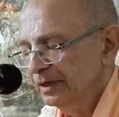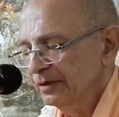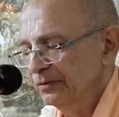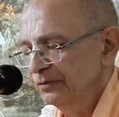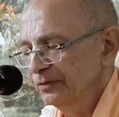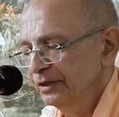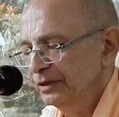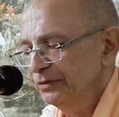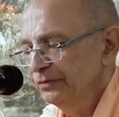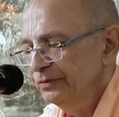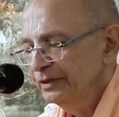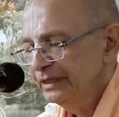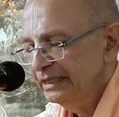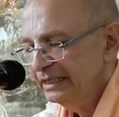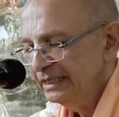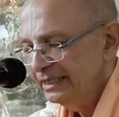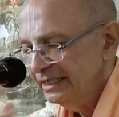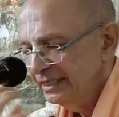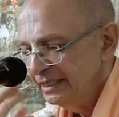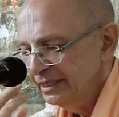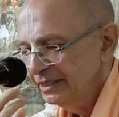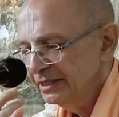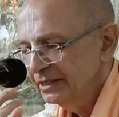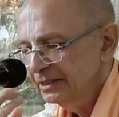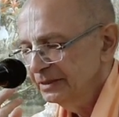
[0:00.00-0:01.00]
when we
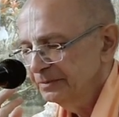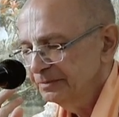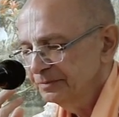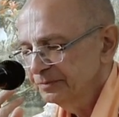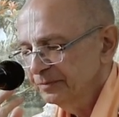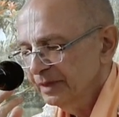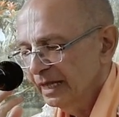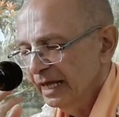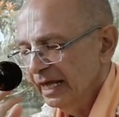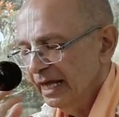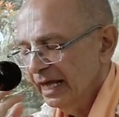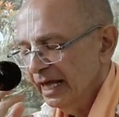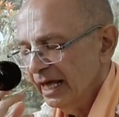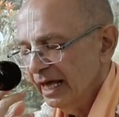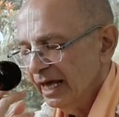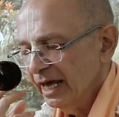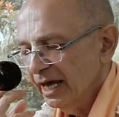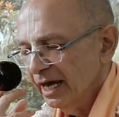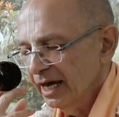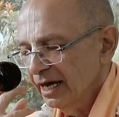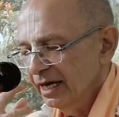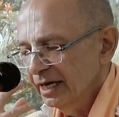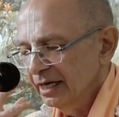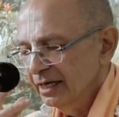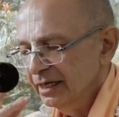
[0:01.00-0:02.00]
hear,
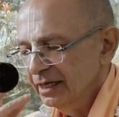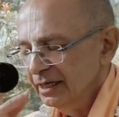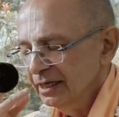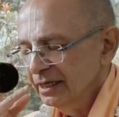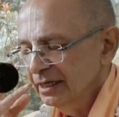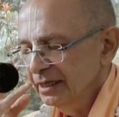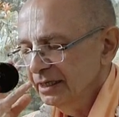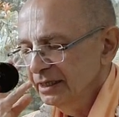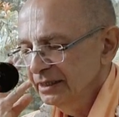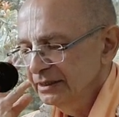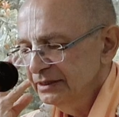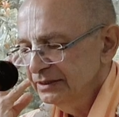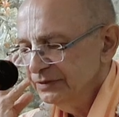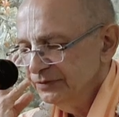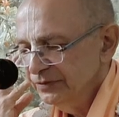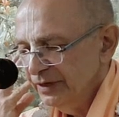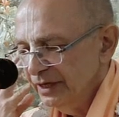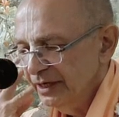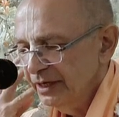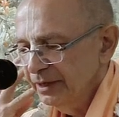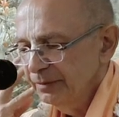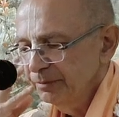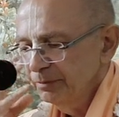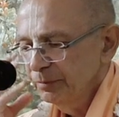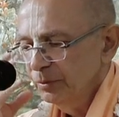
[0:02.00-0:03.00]
uh, it's
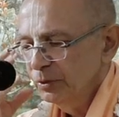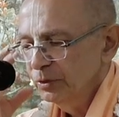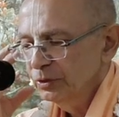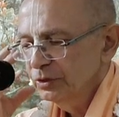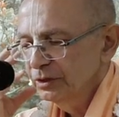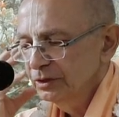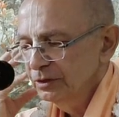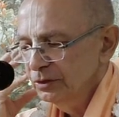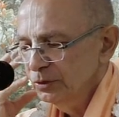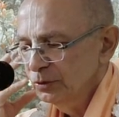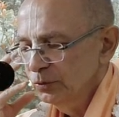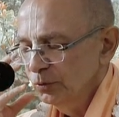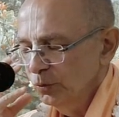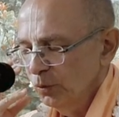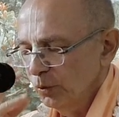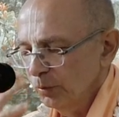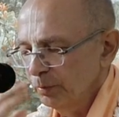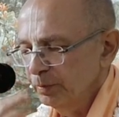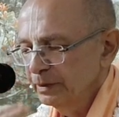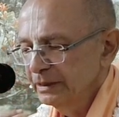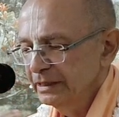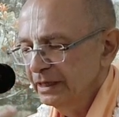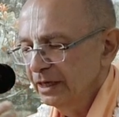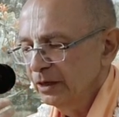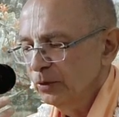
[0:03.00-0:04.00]
very important to
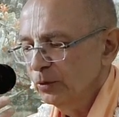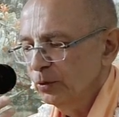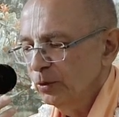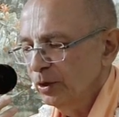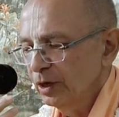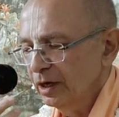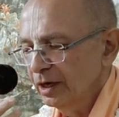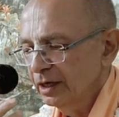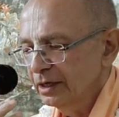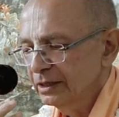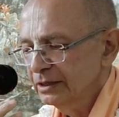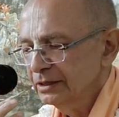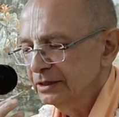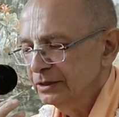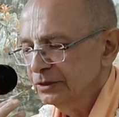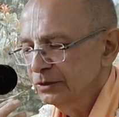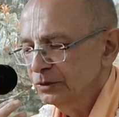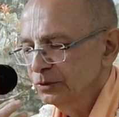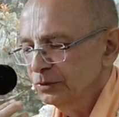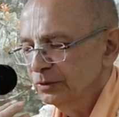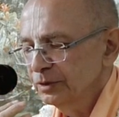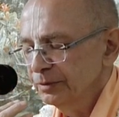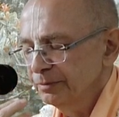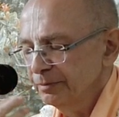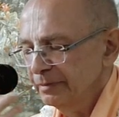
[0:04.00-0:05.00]
open our heart
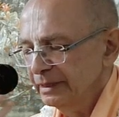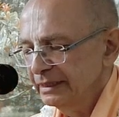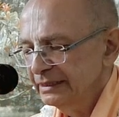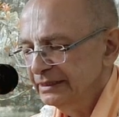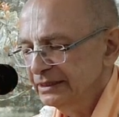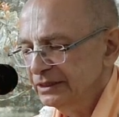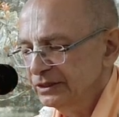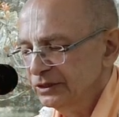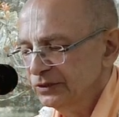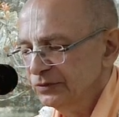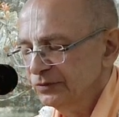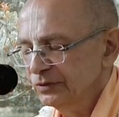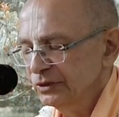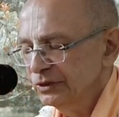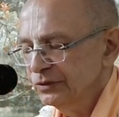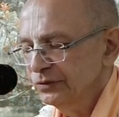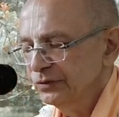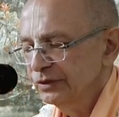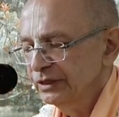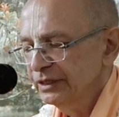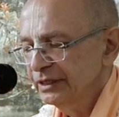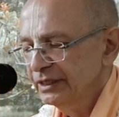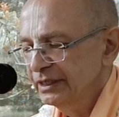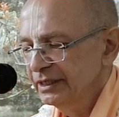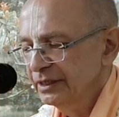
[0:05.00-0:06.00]
to the message which
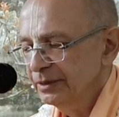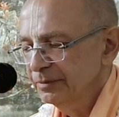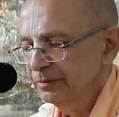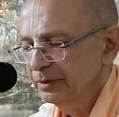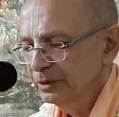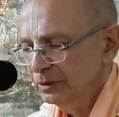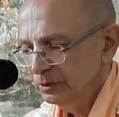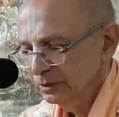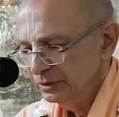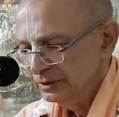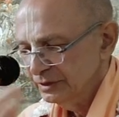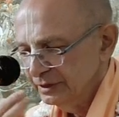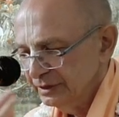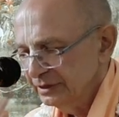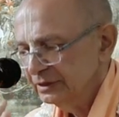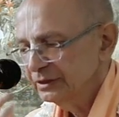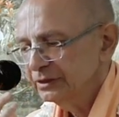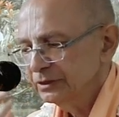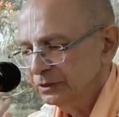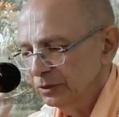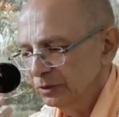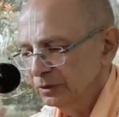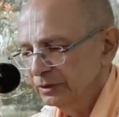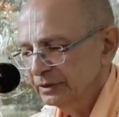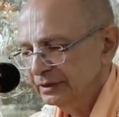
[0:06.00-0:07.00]
we hear, because this
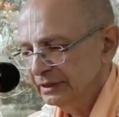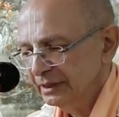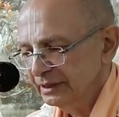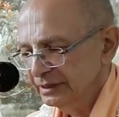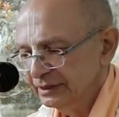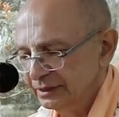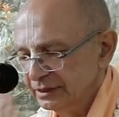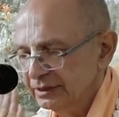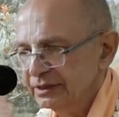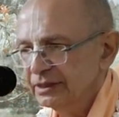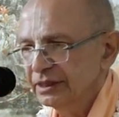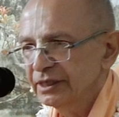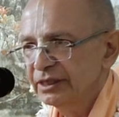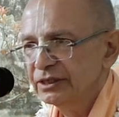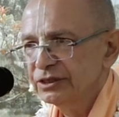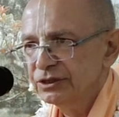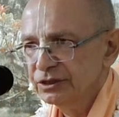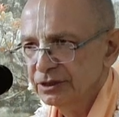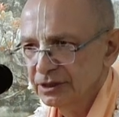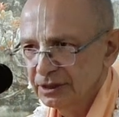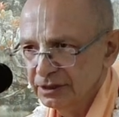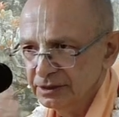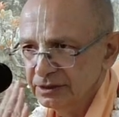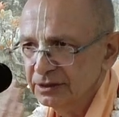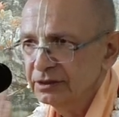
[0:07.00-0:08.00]
is also
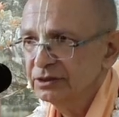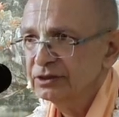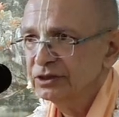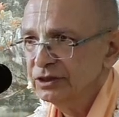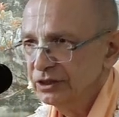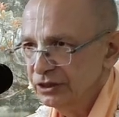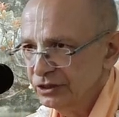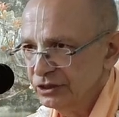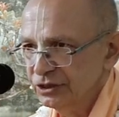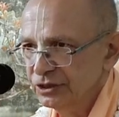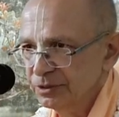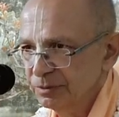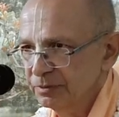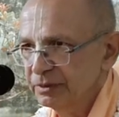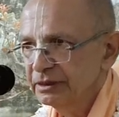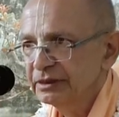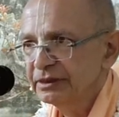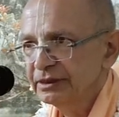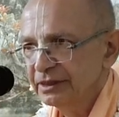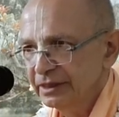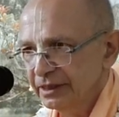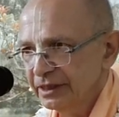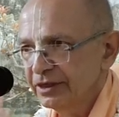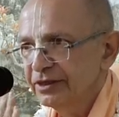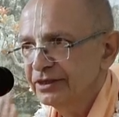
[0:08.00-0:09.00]
association. Association
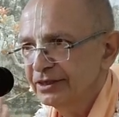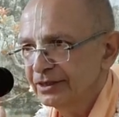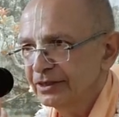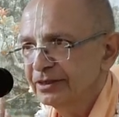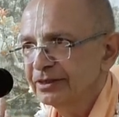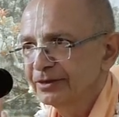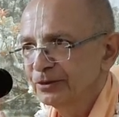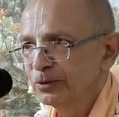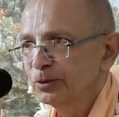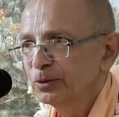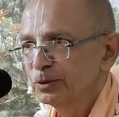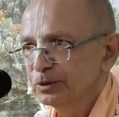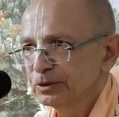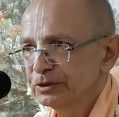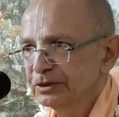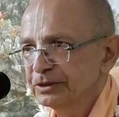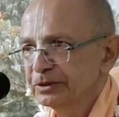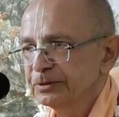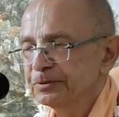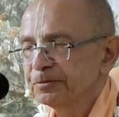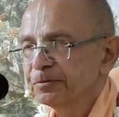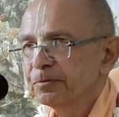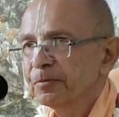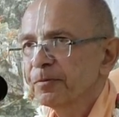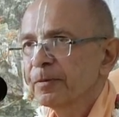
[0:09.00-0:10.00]
means hearing also.